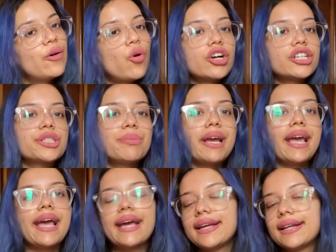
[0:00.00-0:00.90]
I wash my
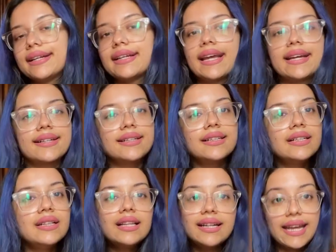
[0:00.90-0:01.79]
hair and like
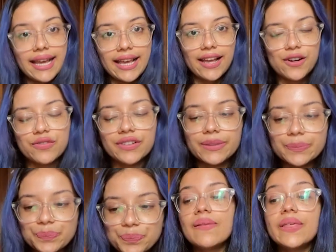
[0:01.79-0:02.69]
take care of it.
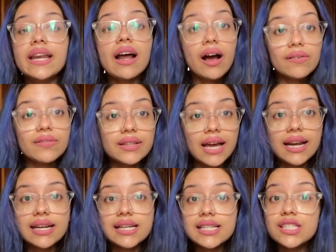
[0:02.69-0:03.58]
Then after
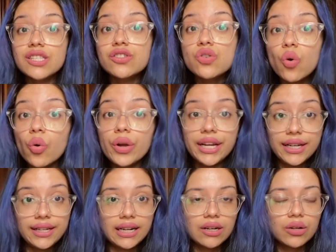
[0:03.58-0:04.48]
that is no heating